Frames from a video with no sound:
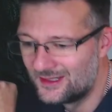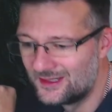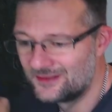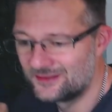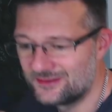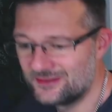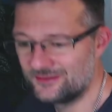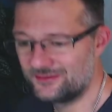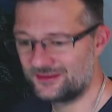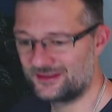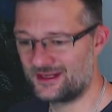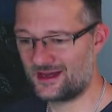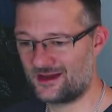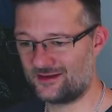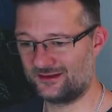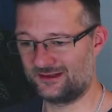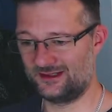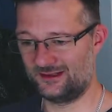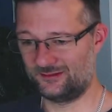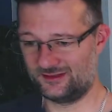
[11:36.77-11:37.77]
ServiceNerd
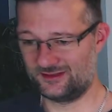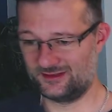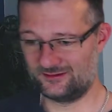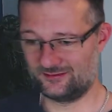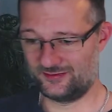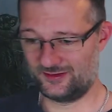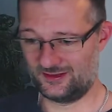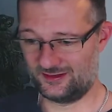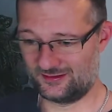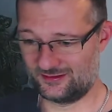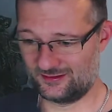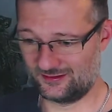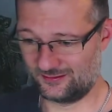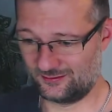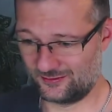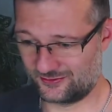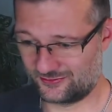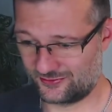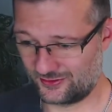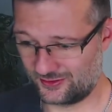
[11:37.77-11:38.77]
has limited features and
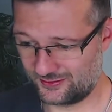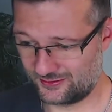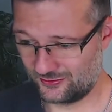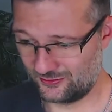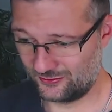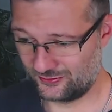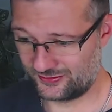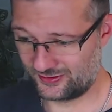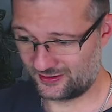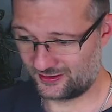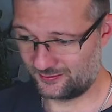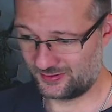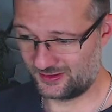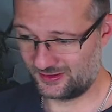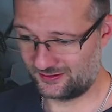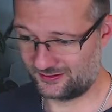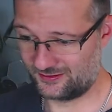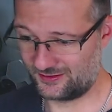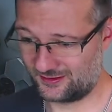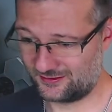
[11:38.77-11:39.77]
was trying to auto-complete
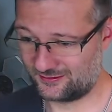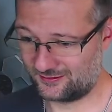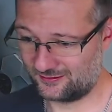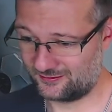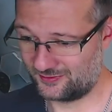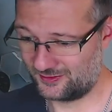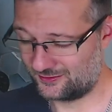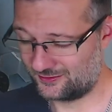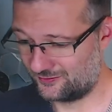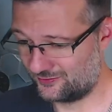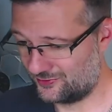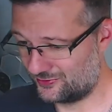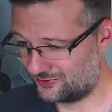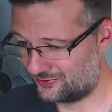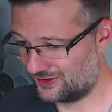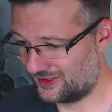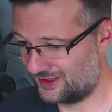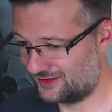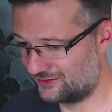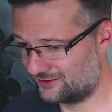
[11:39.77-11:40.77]
suggestions feature
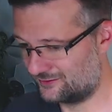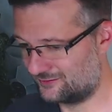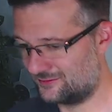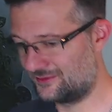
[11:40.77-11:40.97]
virtual agent.